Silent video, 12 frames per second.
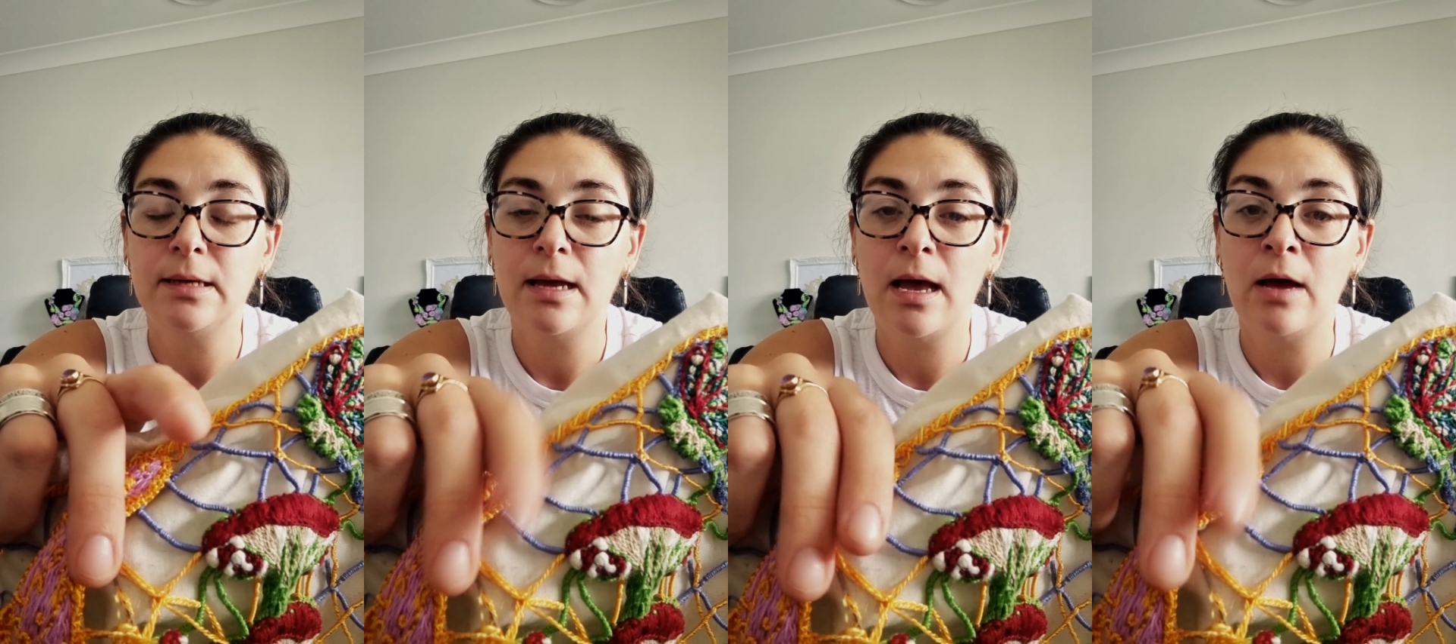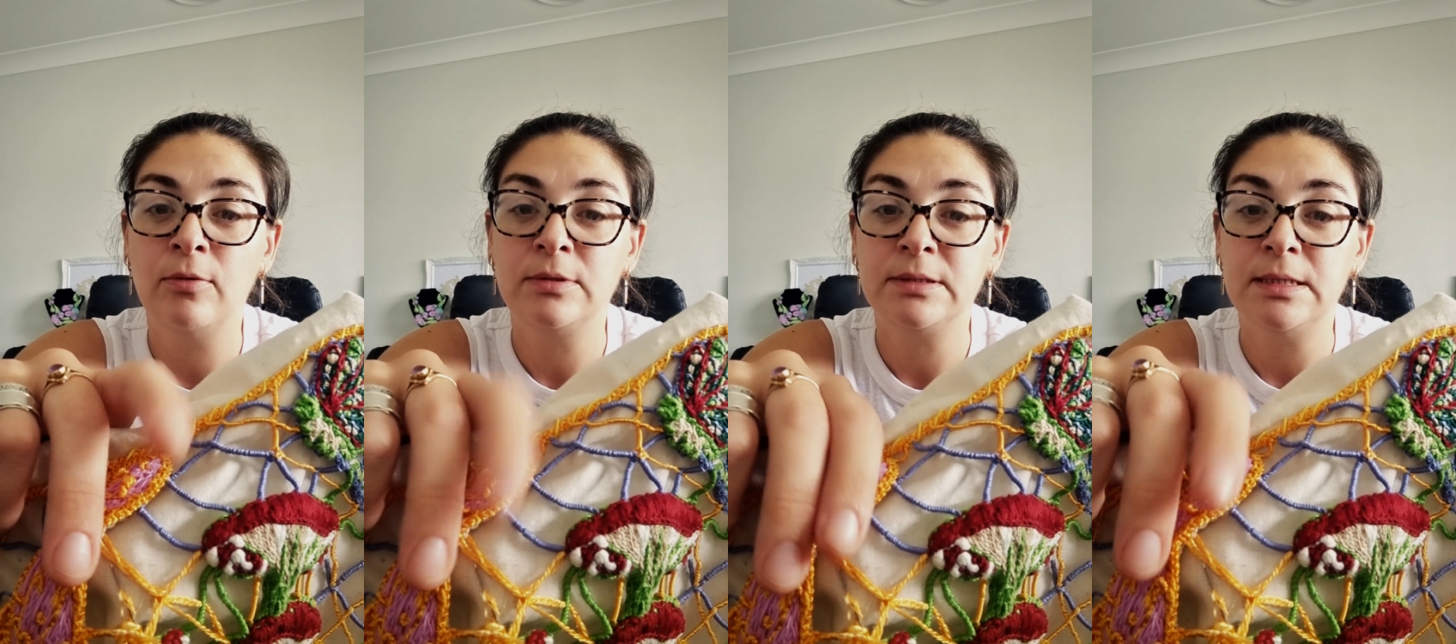I
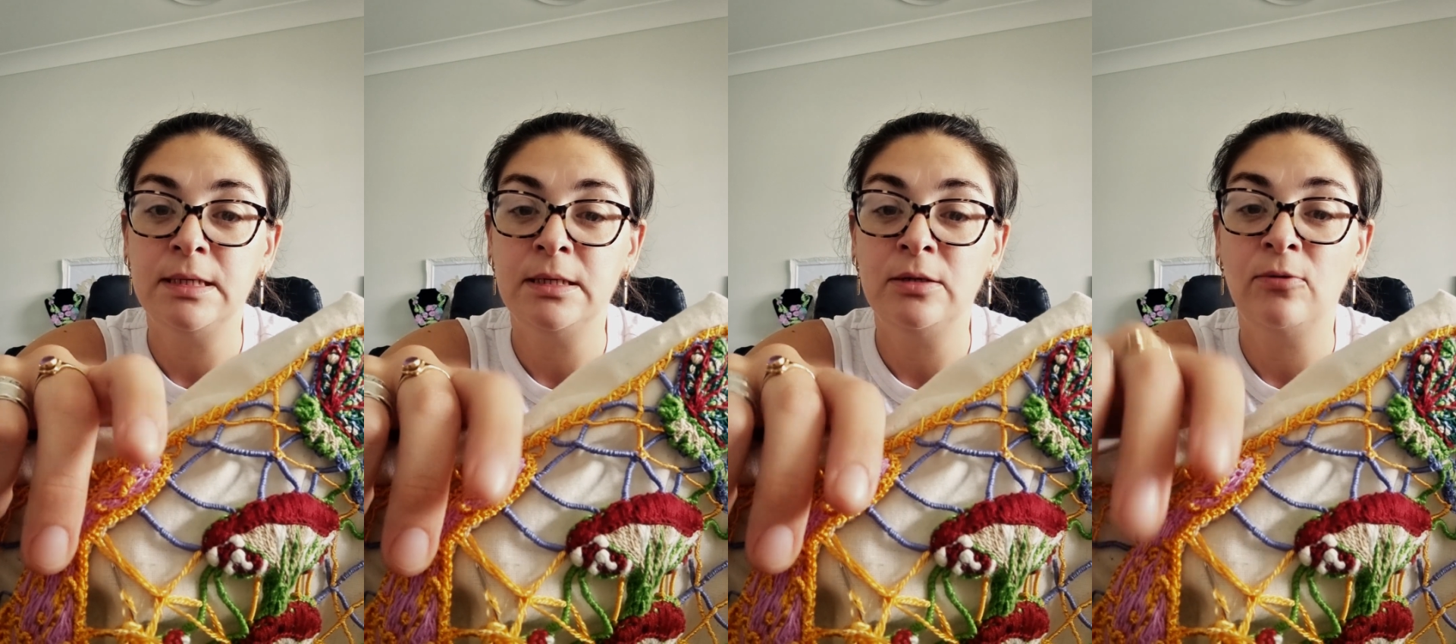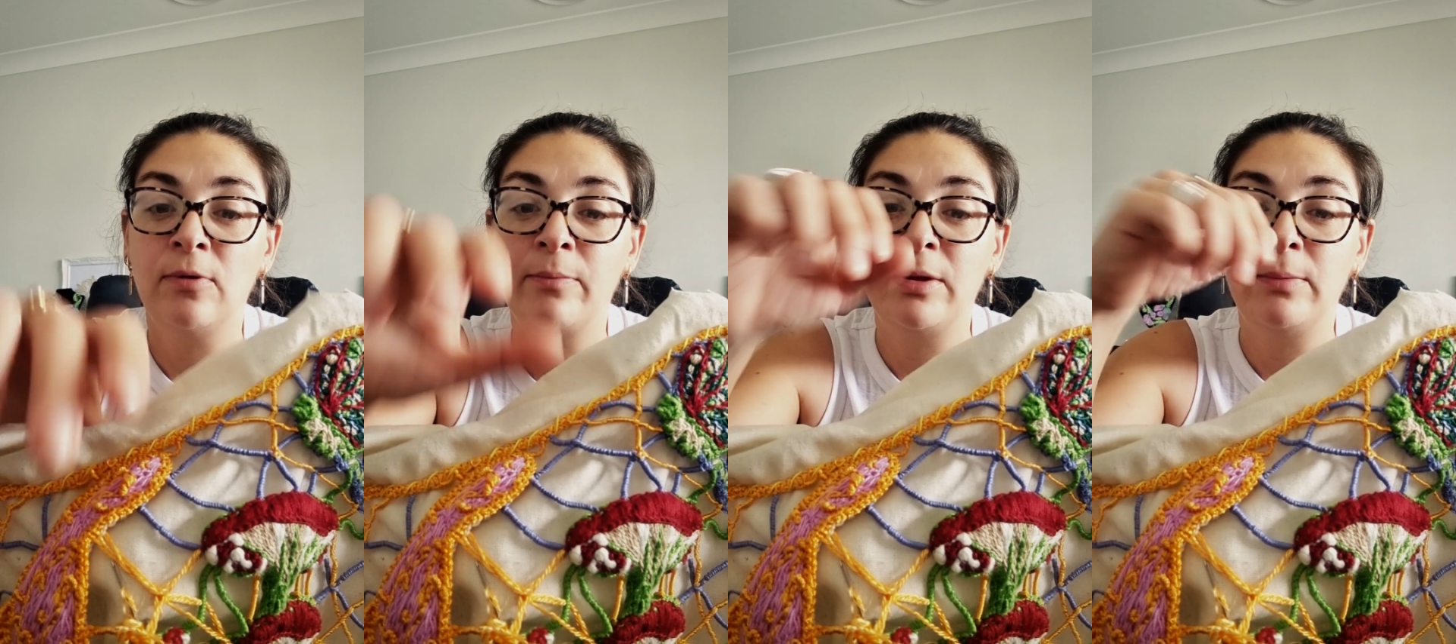was in the
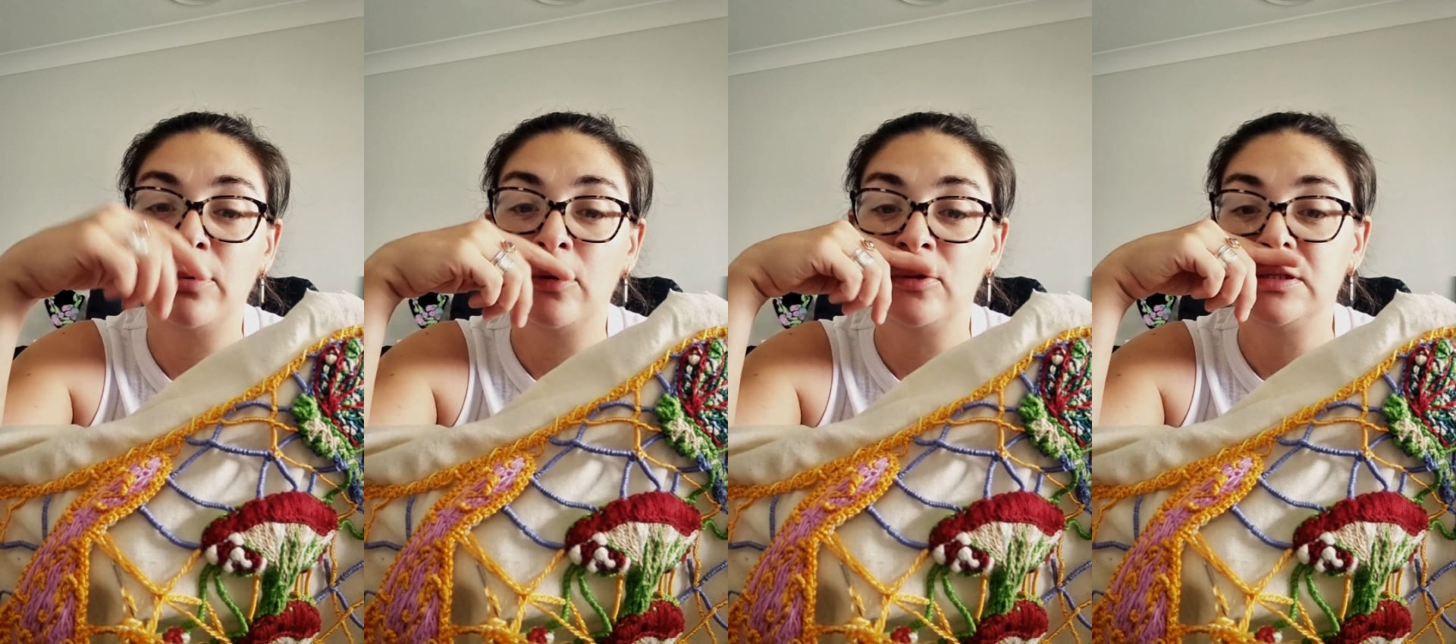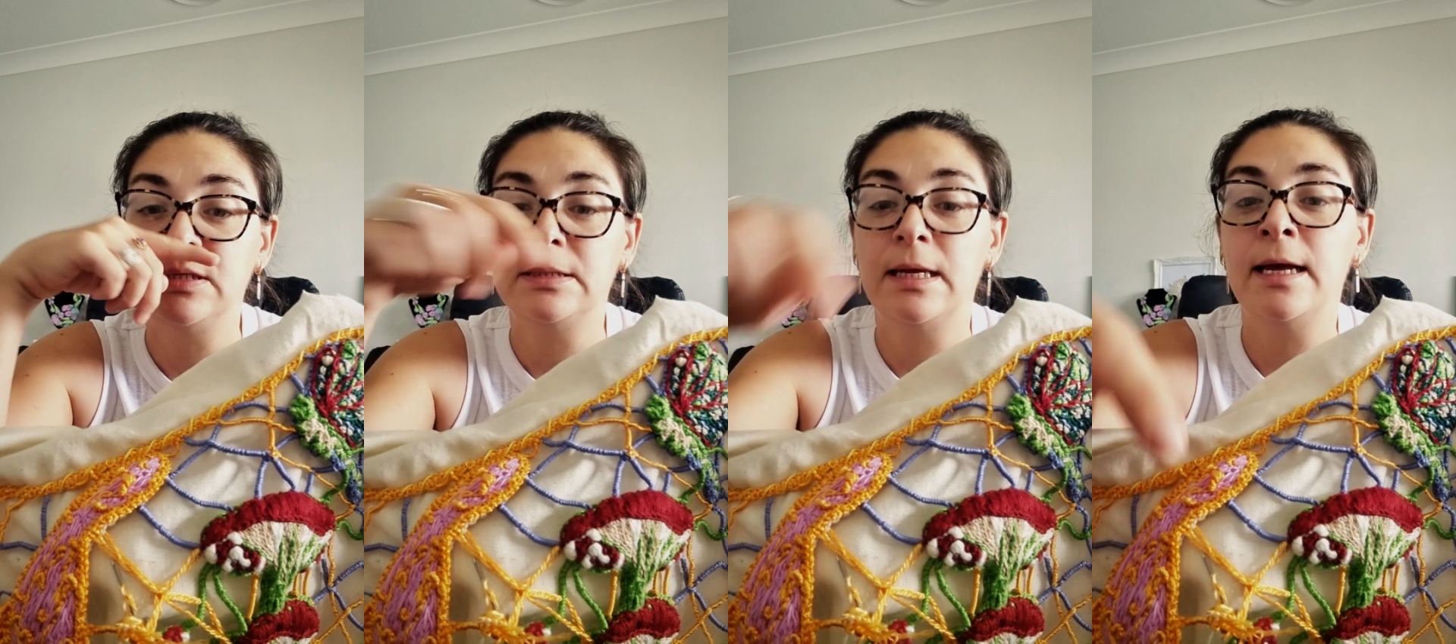wrapping
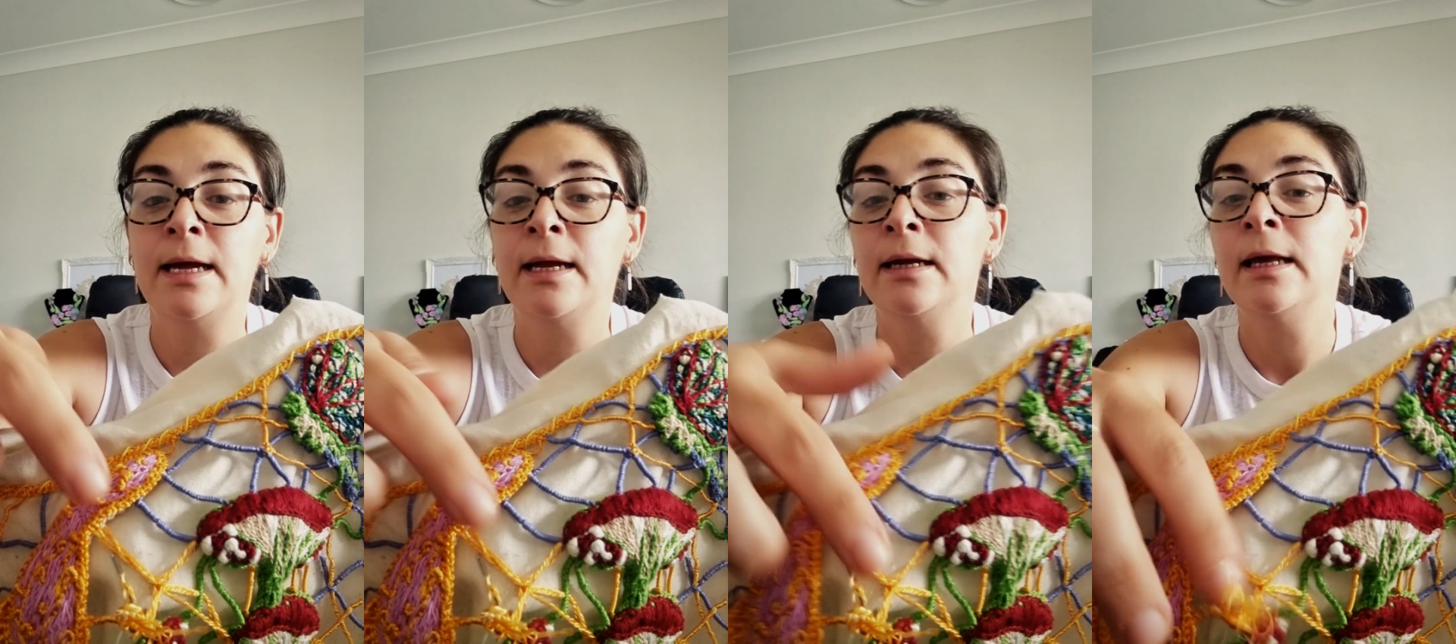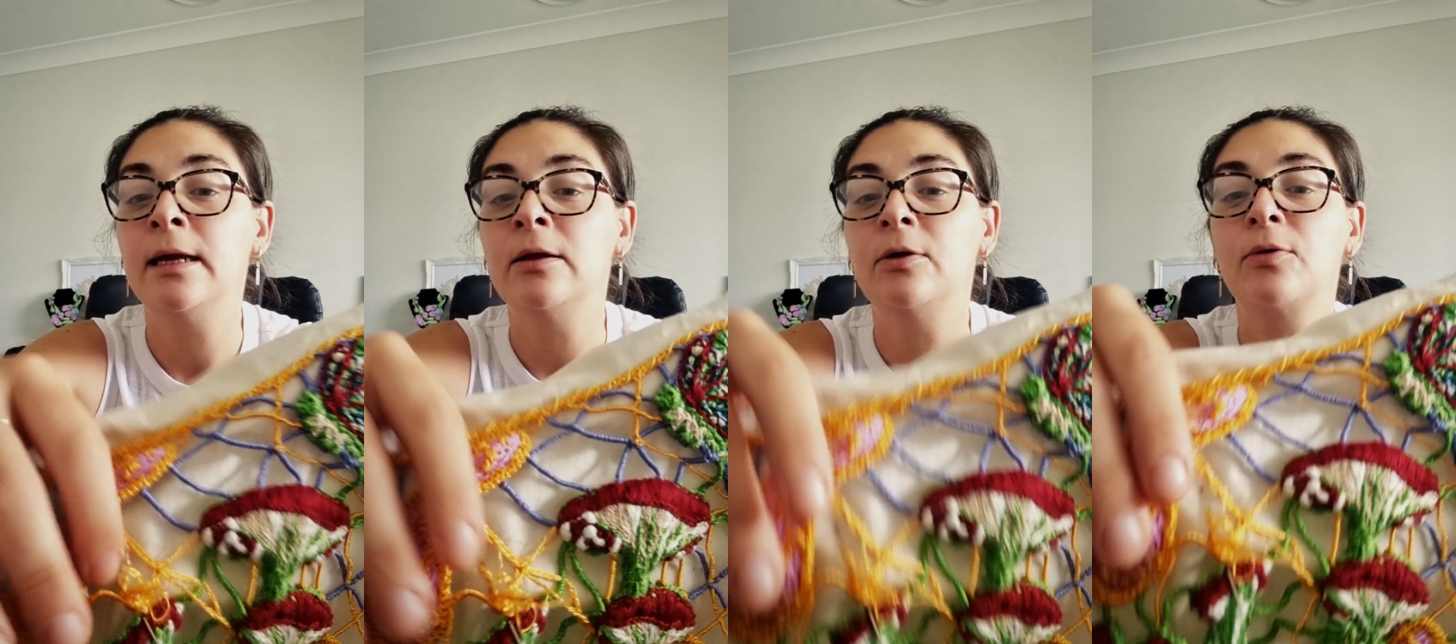process and
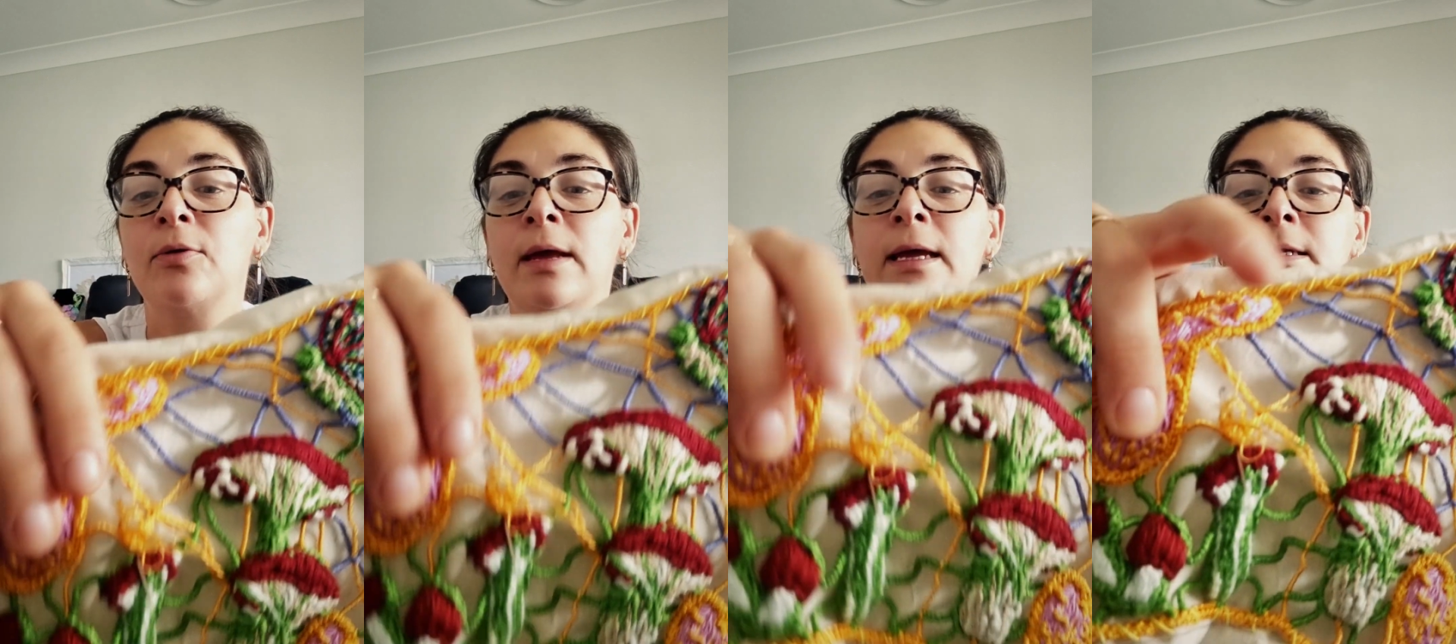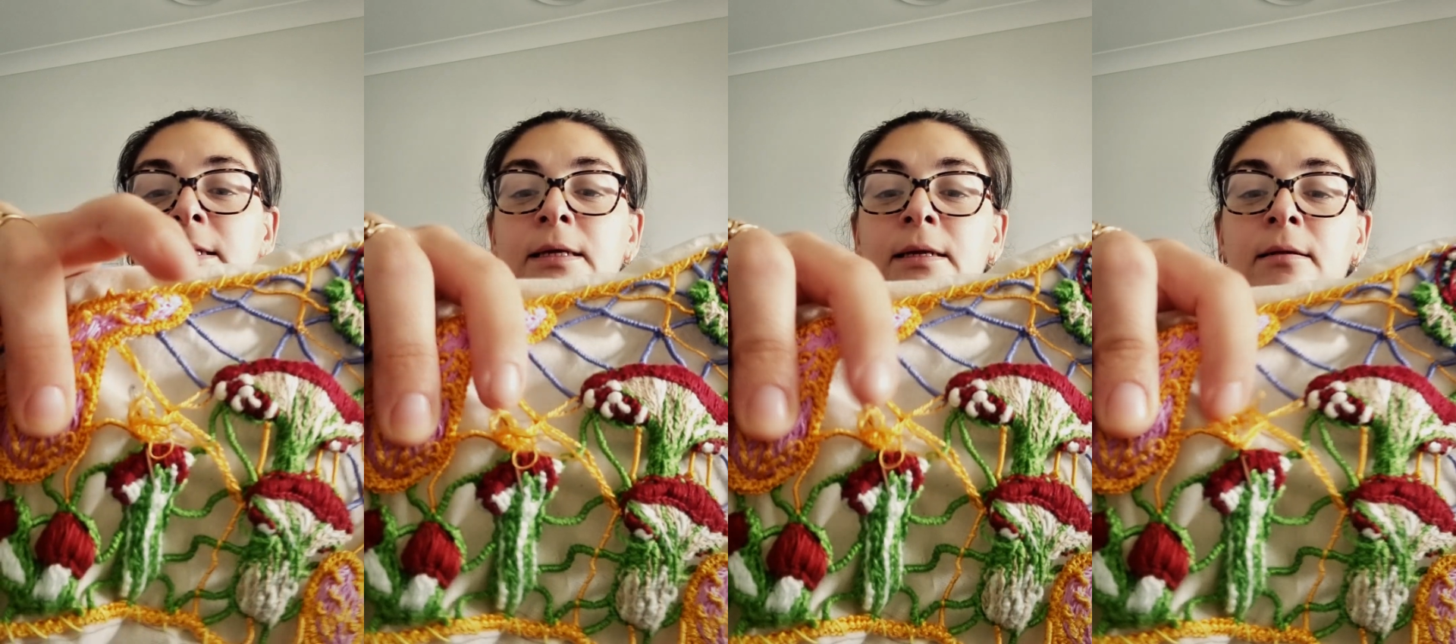in
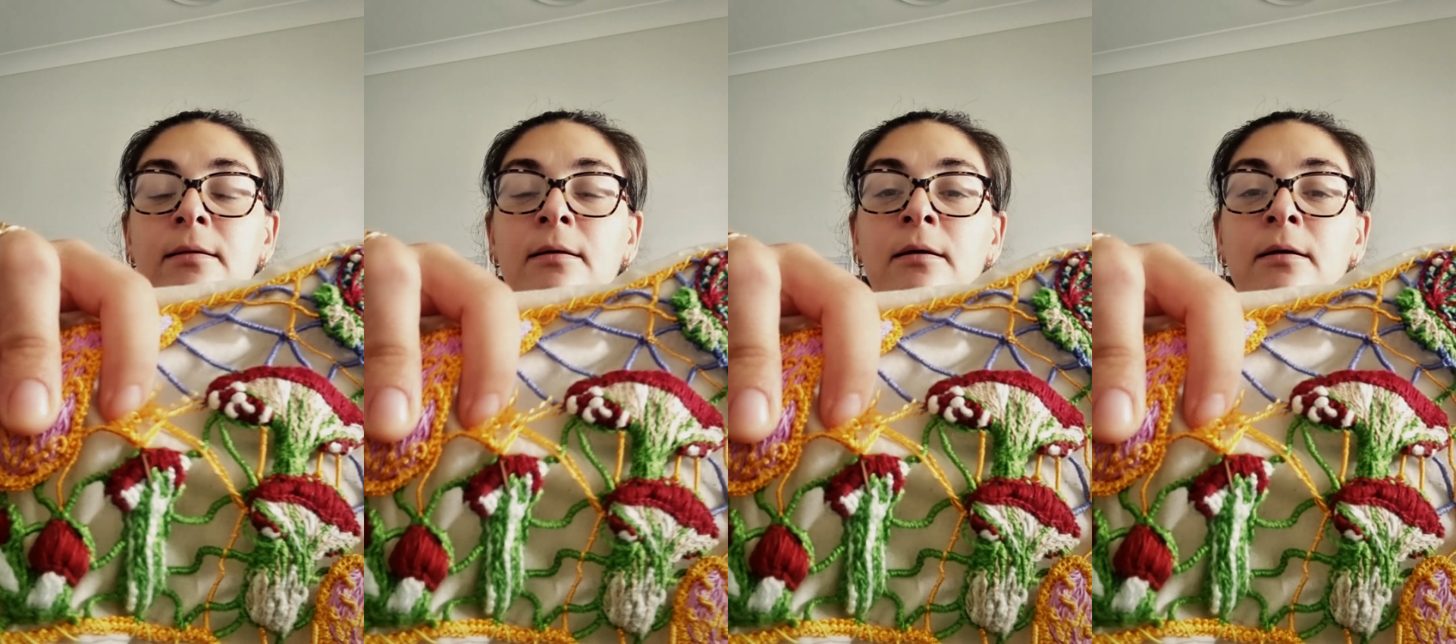creating